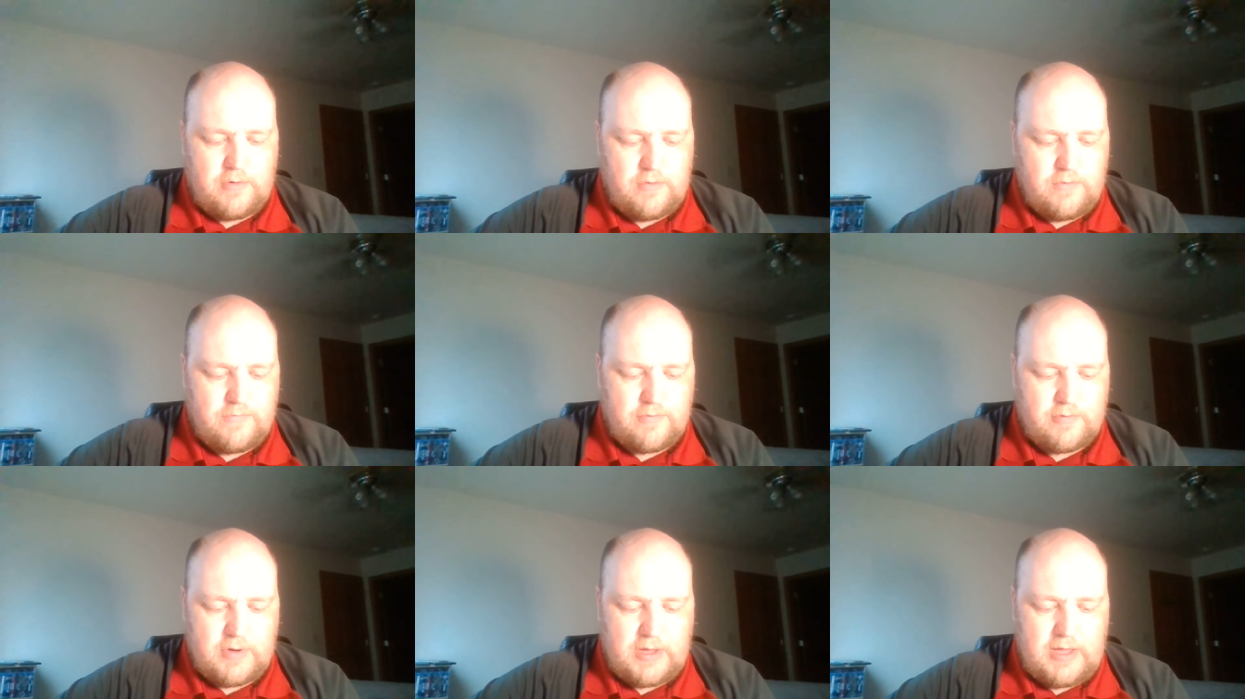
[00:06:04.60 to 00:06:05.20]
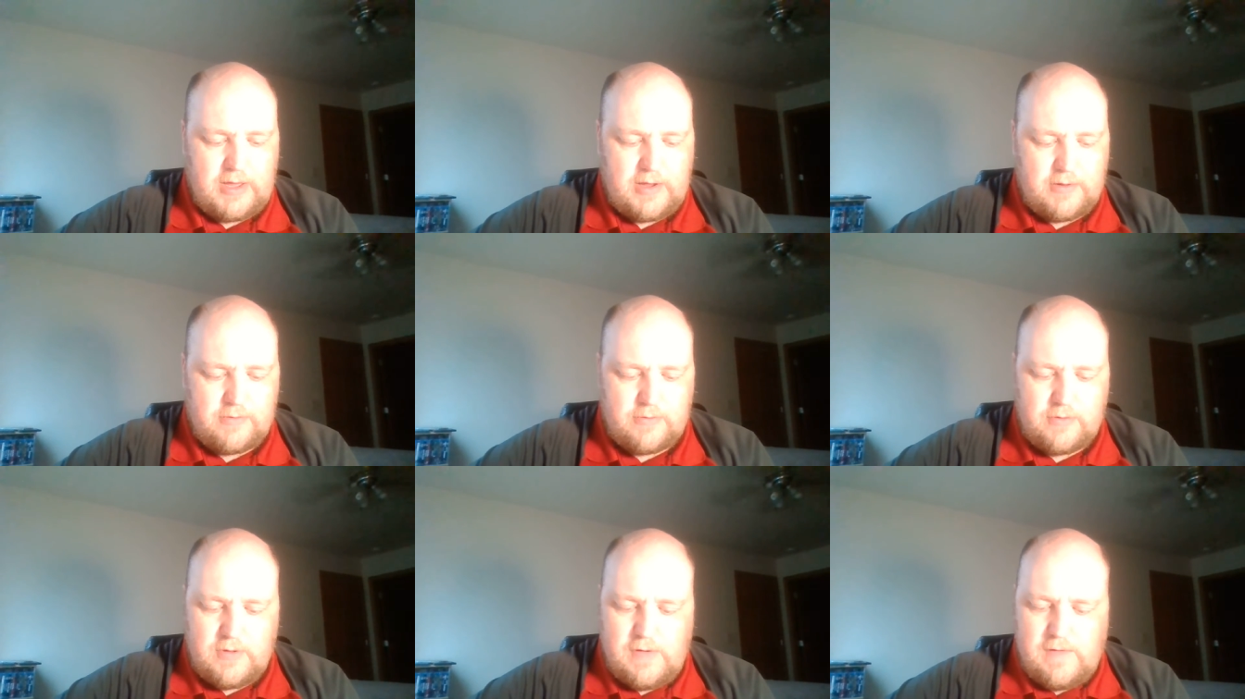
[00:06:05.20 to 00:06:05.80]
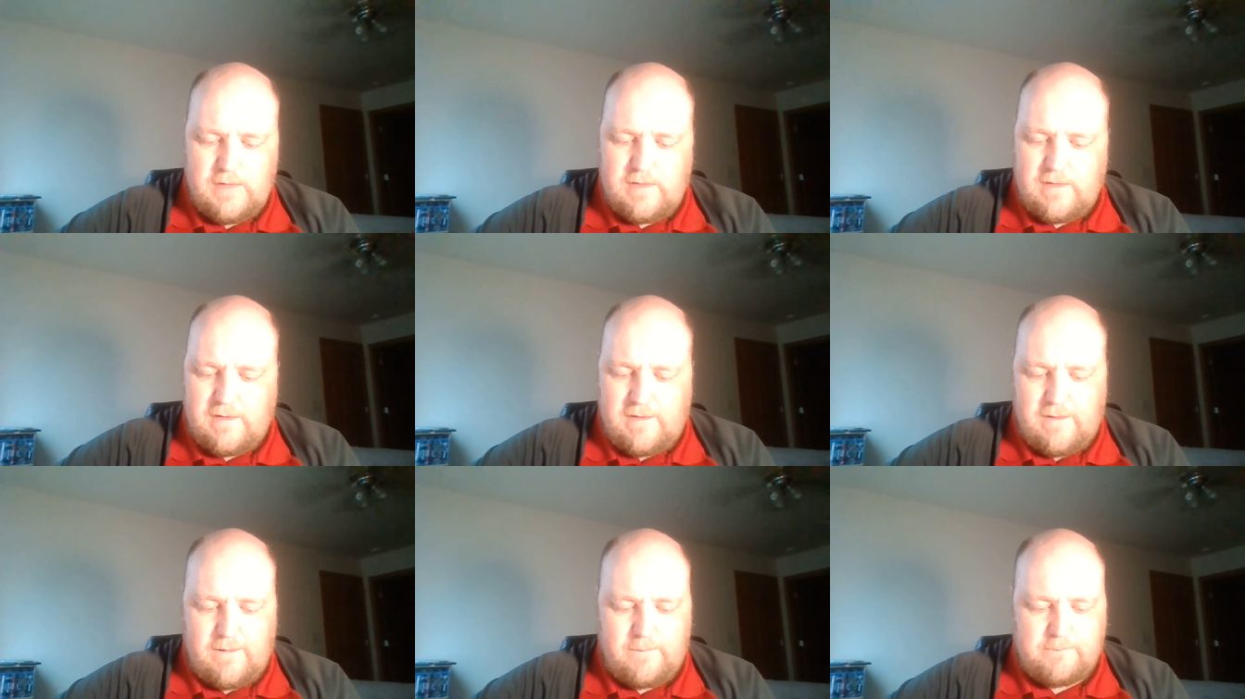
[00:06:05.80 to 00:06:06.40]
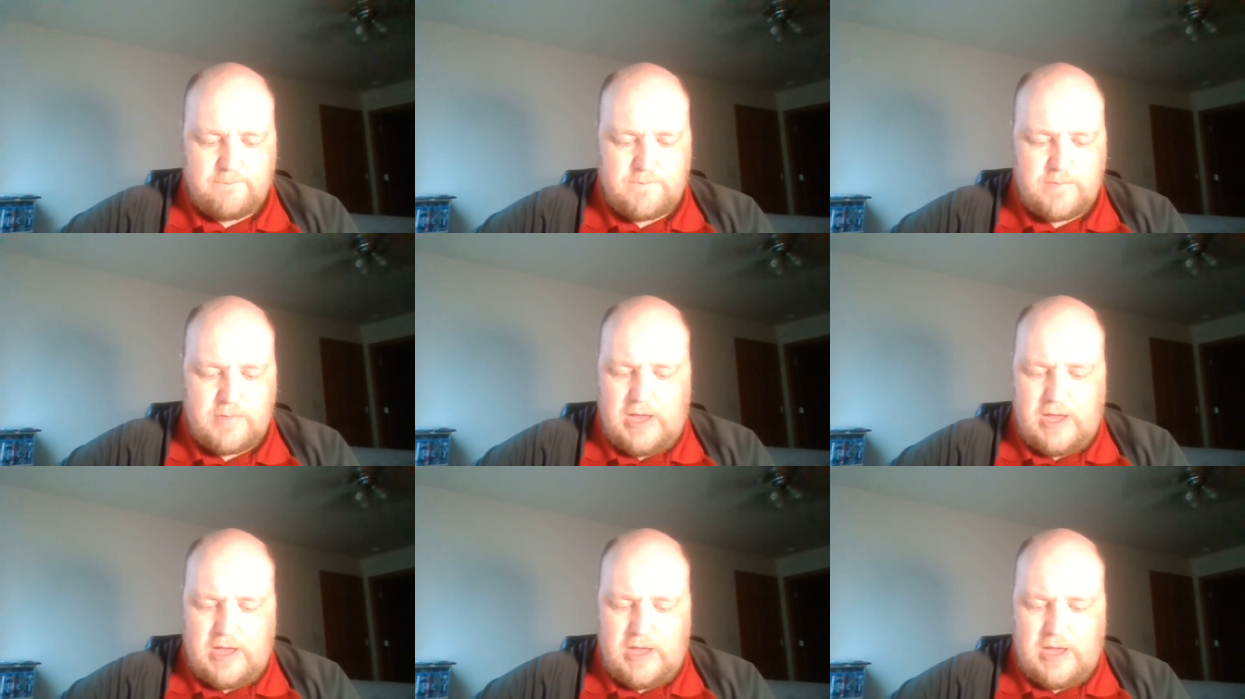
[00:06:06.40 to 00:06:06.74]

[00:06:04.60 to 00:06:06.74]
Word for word: and over again. Um,